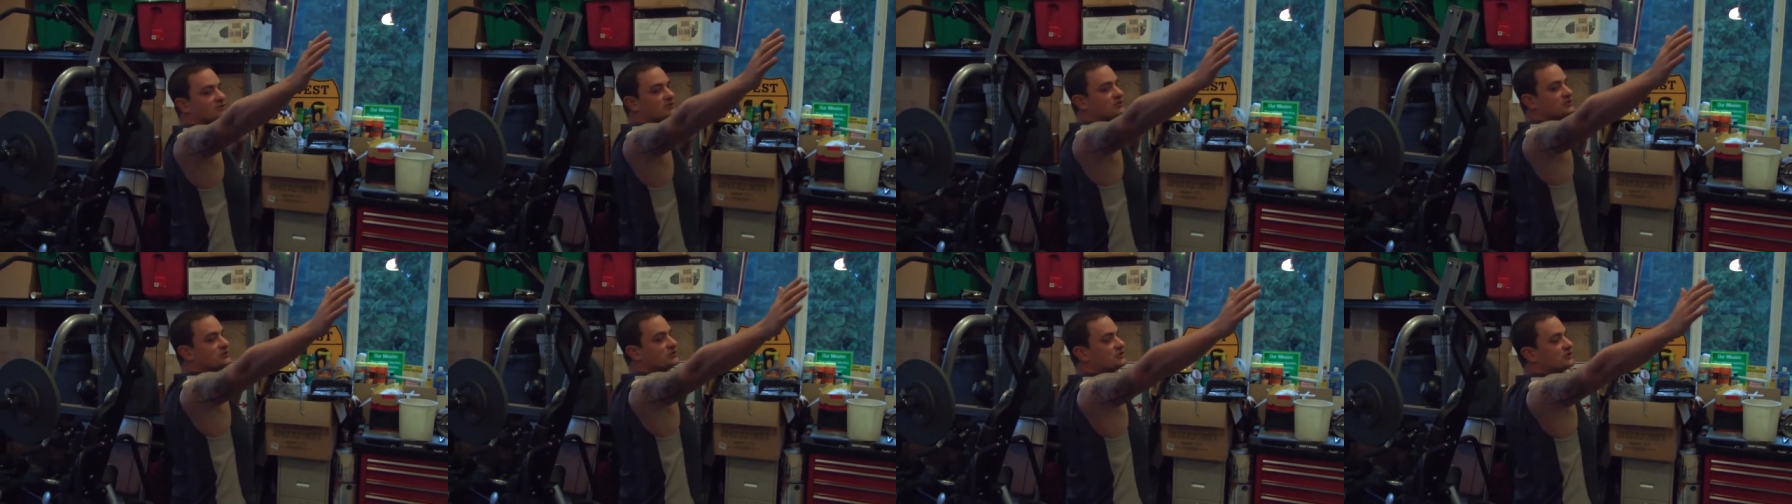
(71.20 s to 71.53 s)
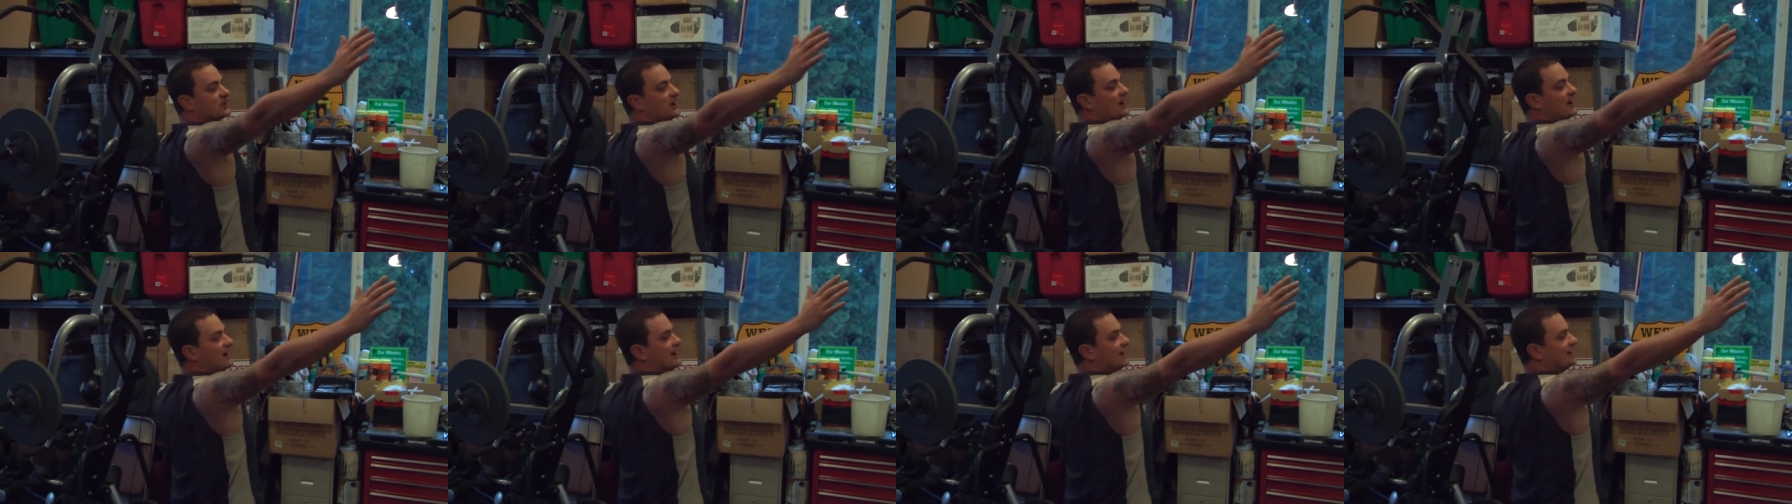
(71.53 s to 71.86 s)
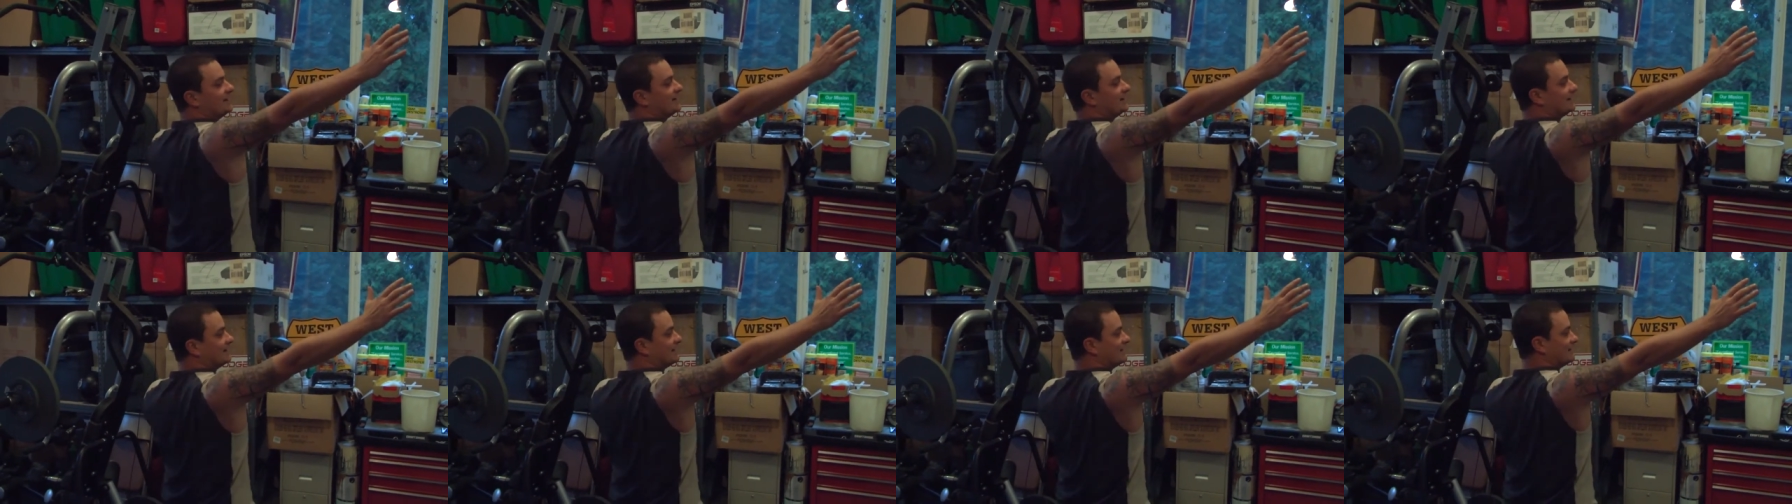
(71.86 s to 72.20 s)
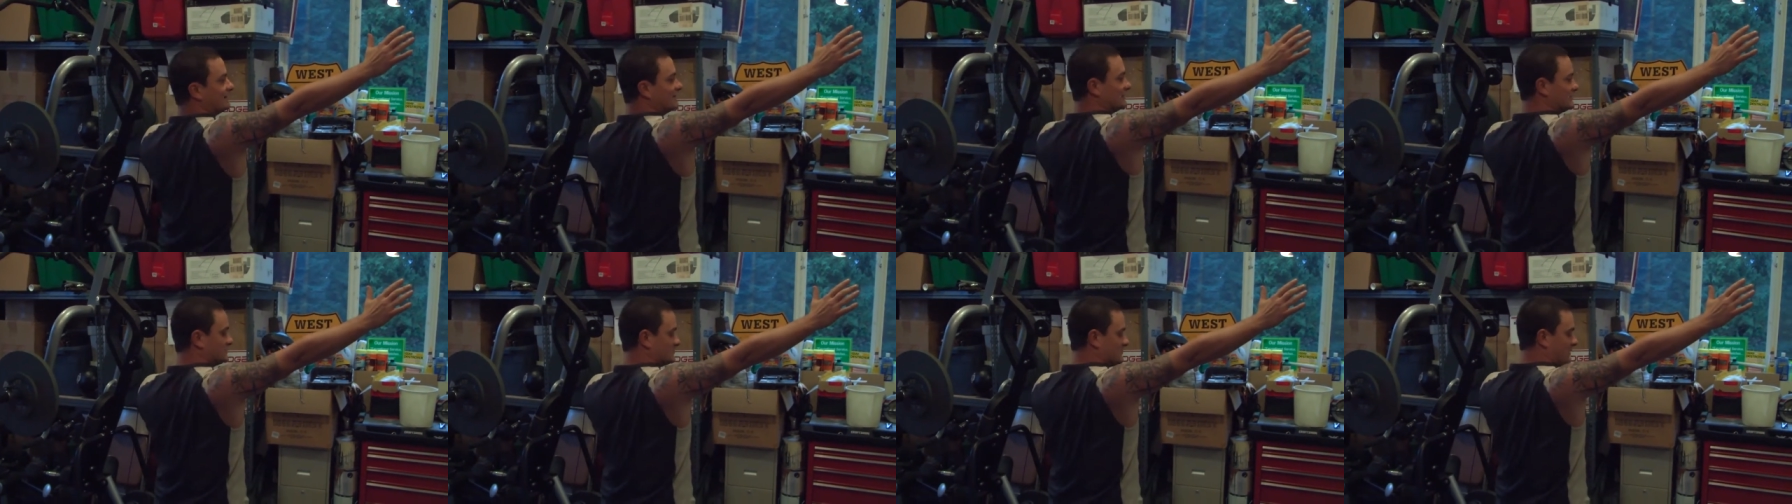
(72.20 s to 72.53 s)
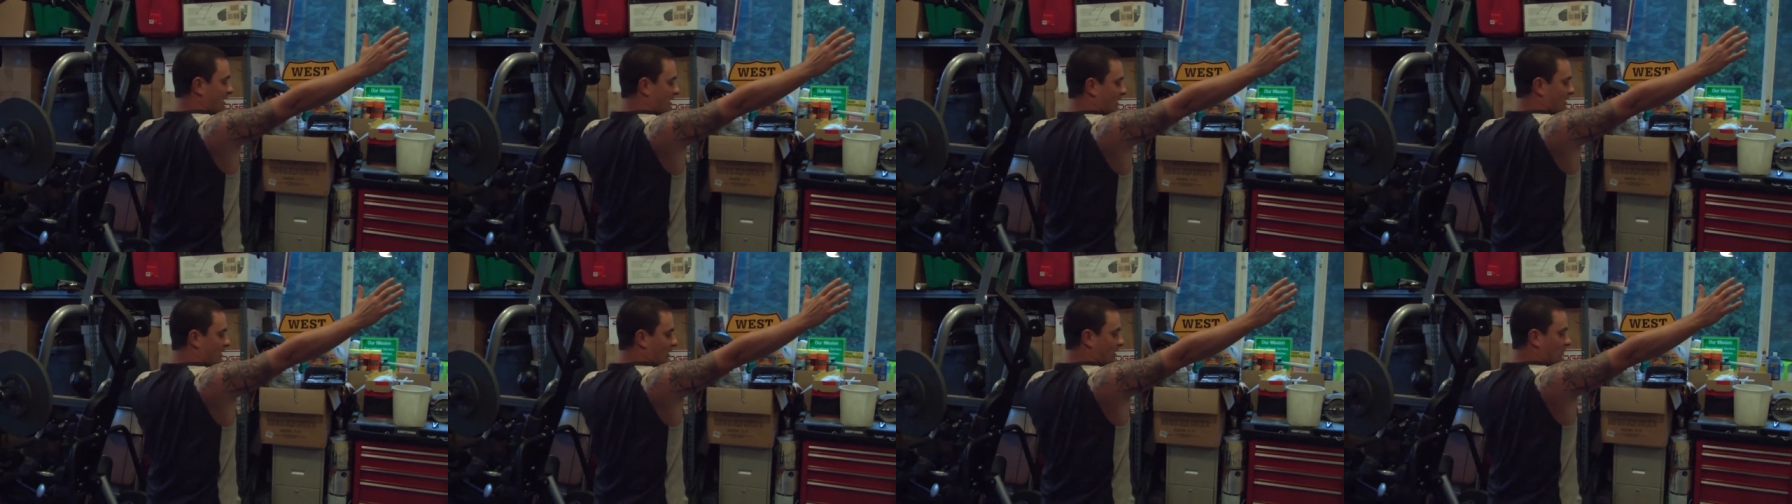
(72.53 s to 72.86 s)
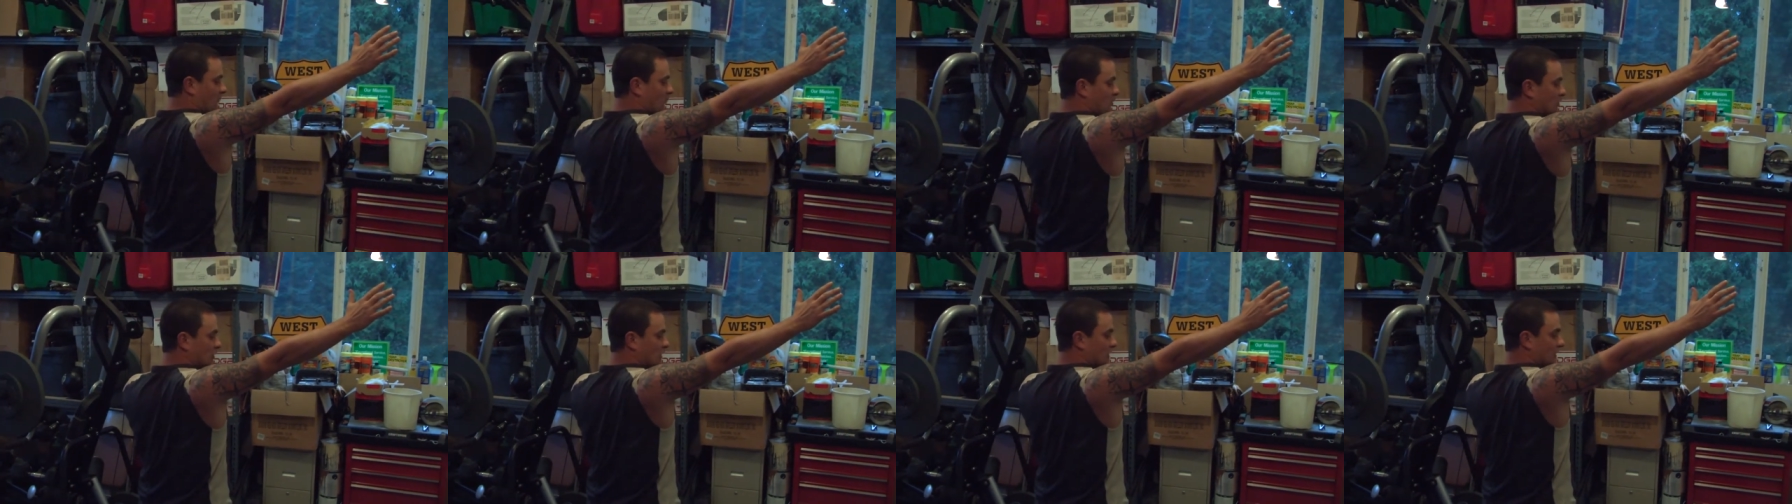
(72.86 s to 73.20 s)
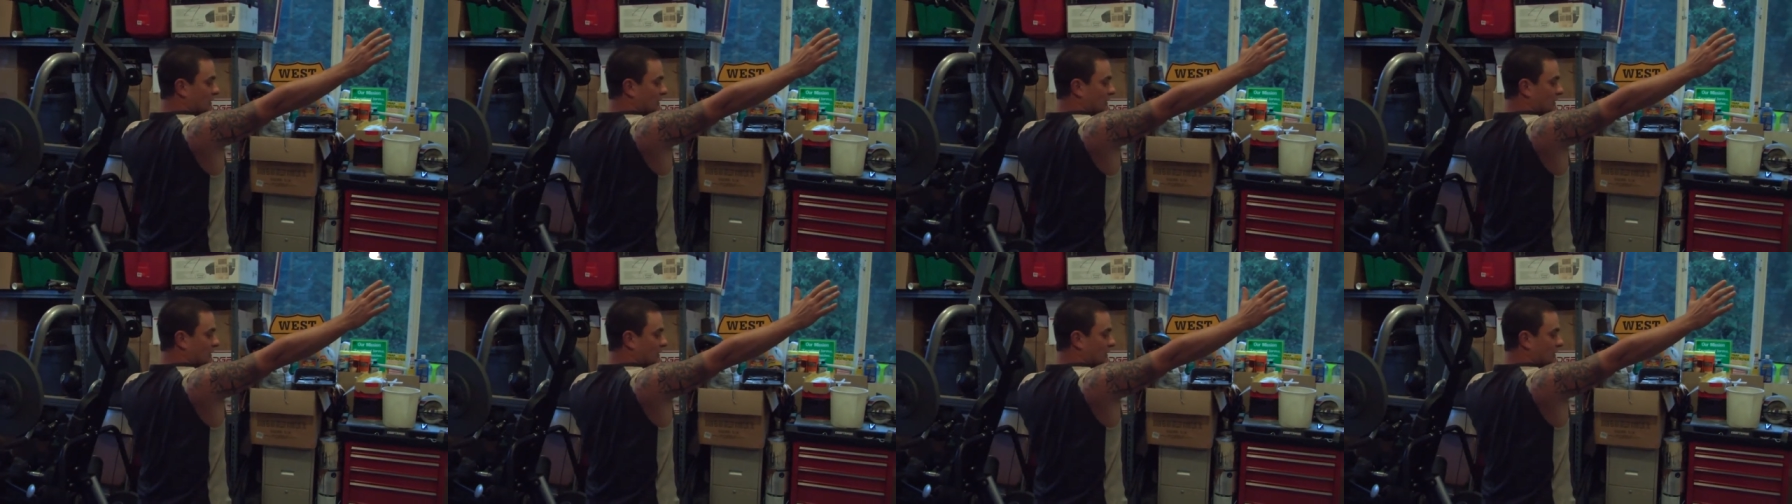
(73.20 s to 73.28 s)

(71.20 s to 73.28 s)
to the side as my arm will